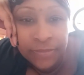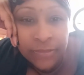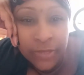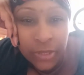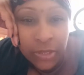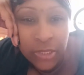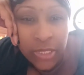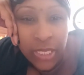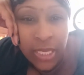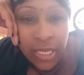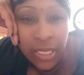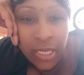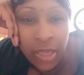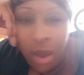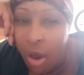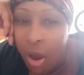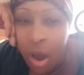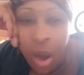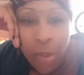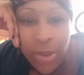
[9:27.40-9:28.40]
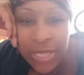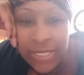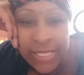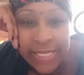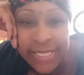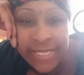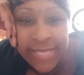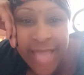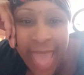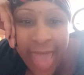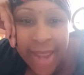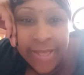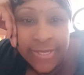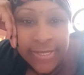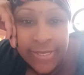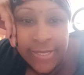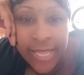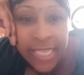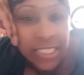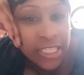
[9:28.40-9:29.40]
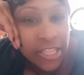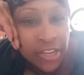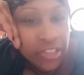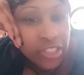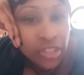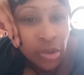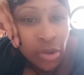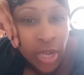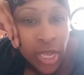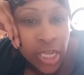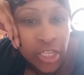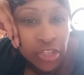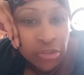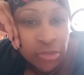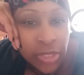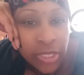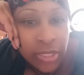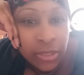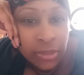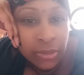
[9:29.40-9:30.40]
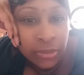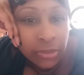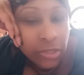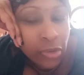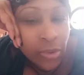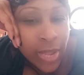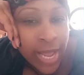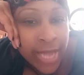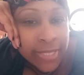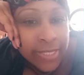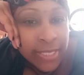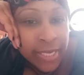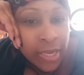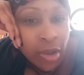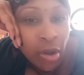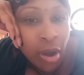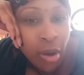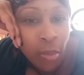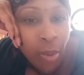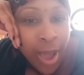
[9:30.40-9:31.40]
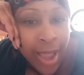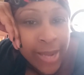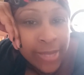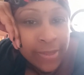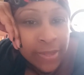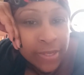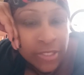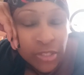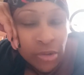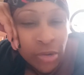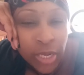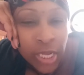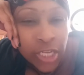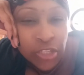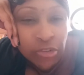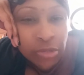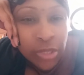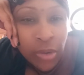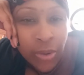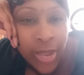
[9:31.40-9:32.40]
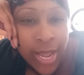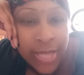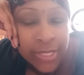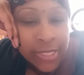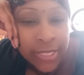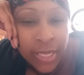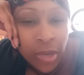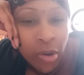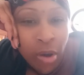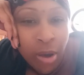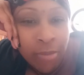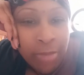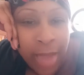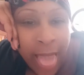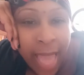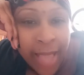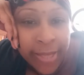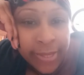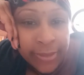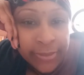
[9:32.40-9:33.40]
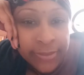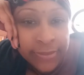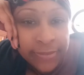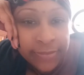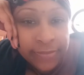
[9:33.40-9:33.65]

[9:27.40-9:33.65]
You see, always a status. There's no country, no continent called white. There's no country, no continent called black.